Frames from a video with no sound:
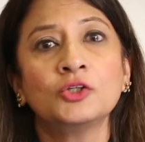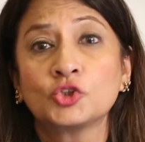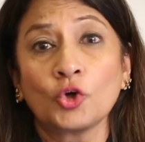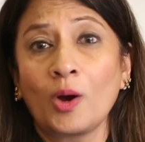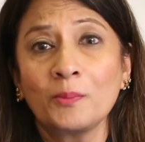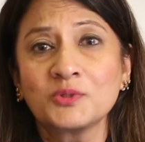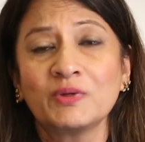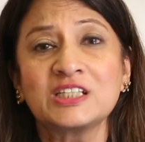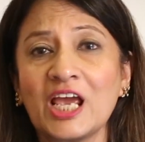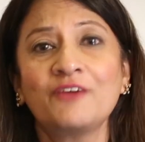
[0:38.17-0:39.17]
jobs
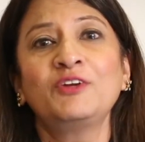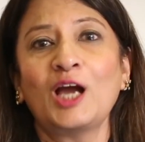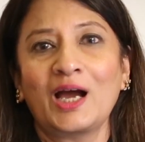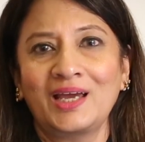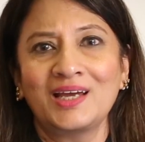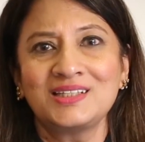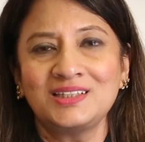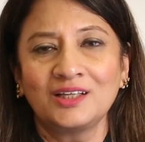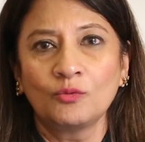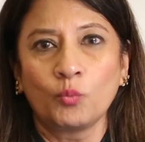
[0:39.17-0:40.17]
which every
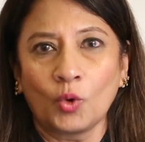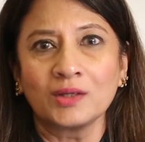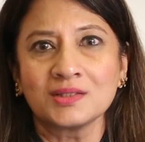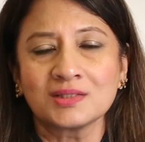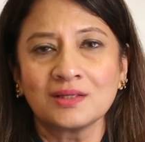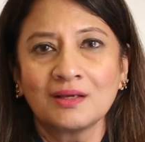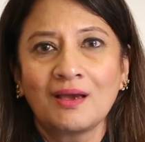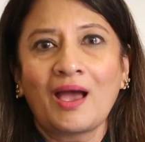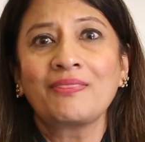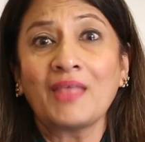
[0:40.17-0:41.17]
IITian wants,
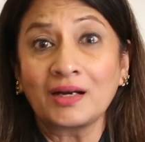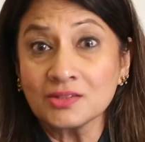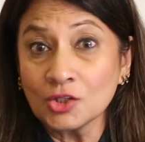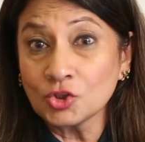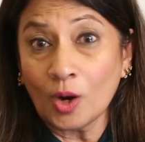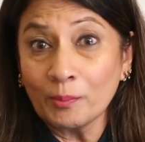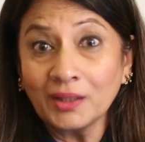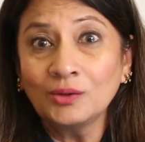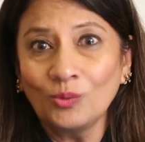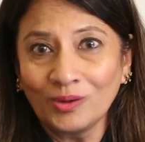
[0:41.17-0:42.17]
and that is a job
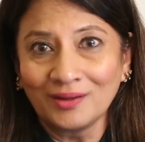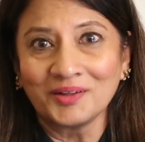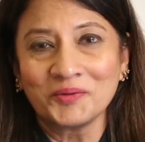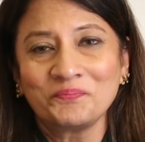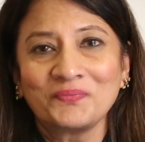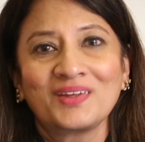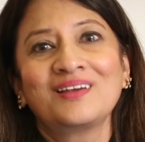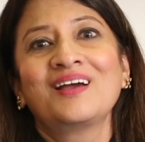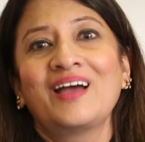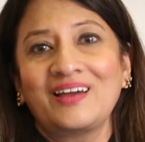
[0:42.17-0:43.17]
at Google
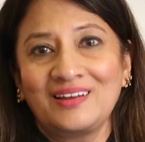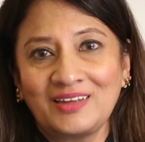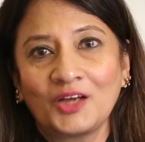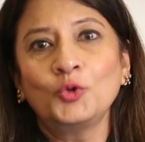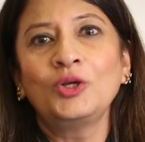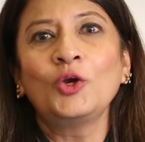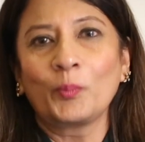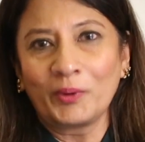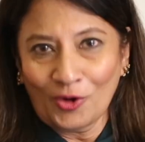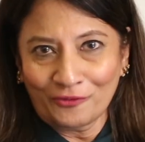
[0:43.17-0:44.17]
in their newly
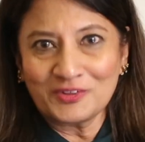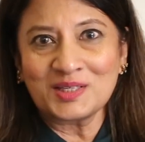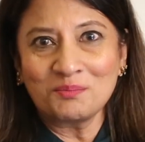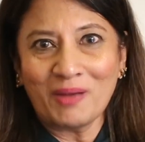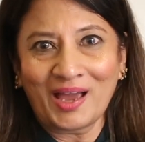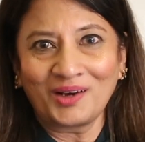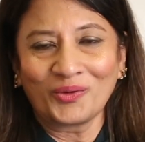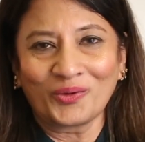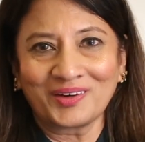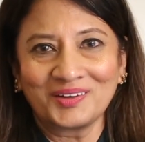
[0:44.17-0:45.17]
opened office in
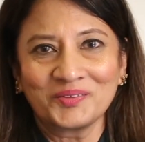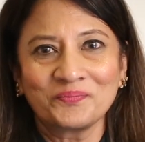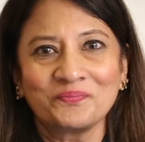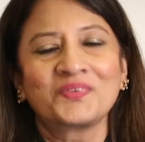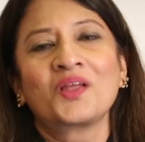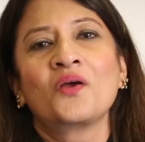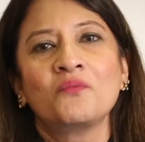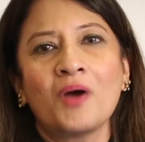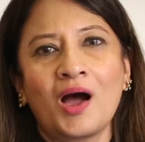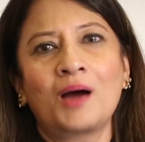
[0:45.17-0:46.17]
Bangalore.
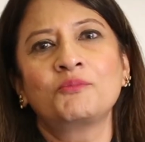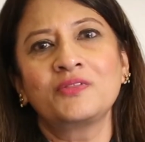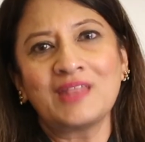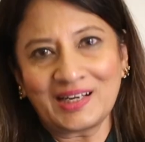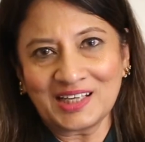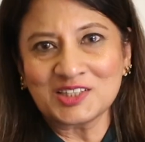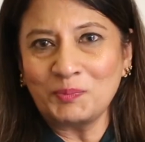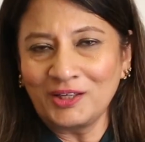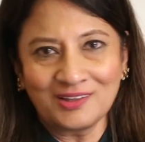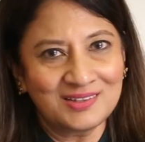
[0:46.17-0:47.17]
Armed with that
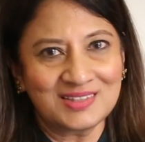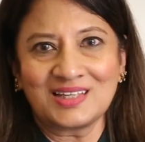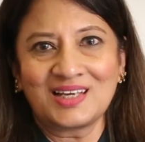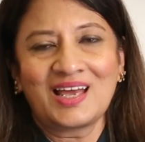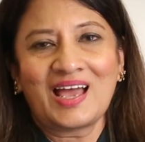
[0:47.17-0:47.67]
experience,